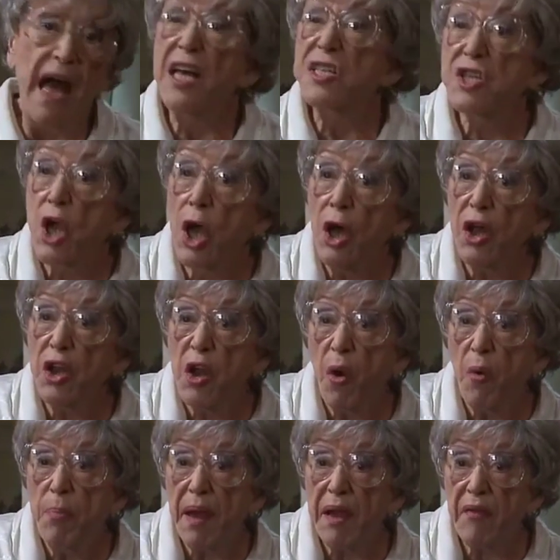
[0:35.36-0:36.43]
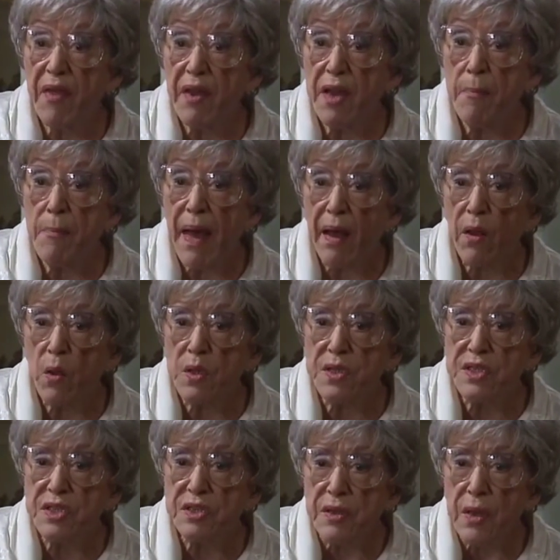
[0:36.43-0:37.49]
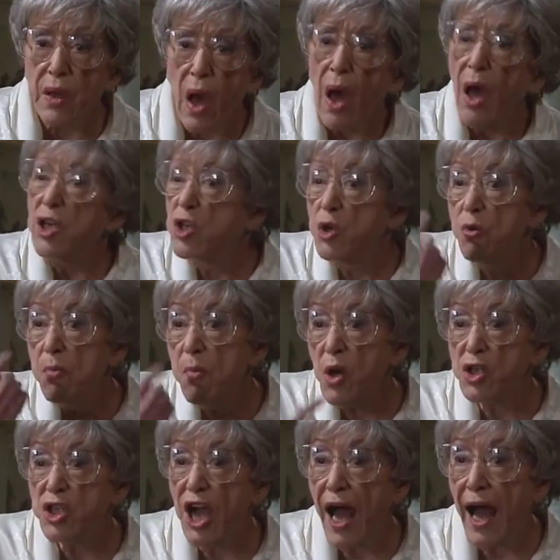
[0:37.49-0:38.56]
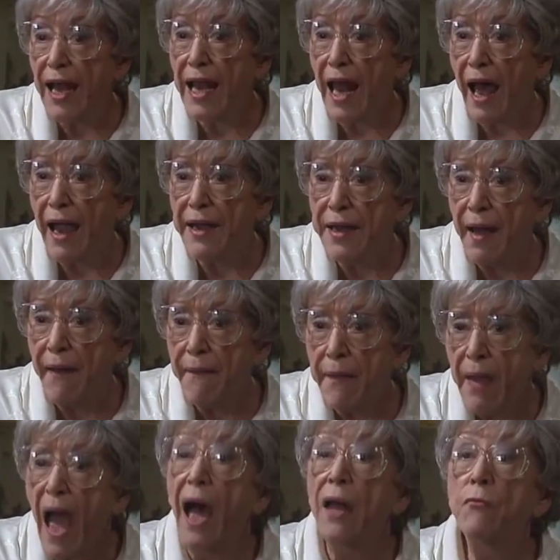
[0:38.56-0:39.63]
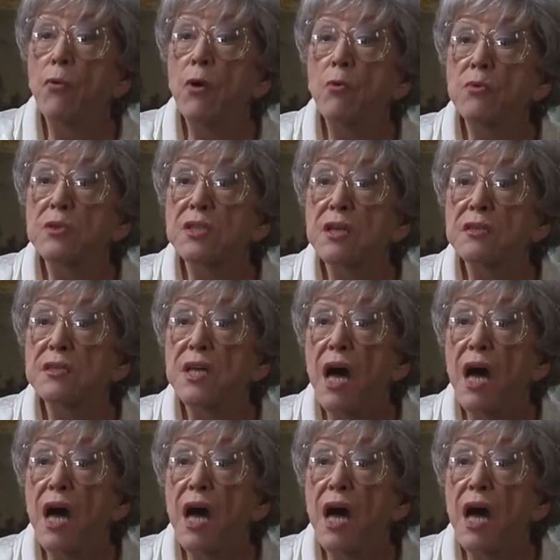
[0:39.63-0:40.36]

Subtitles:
Skirt no bigger than a belt, too much eyeliner, and roots as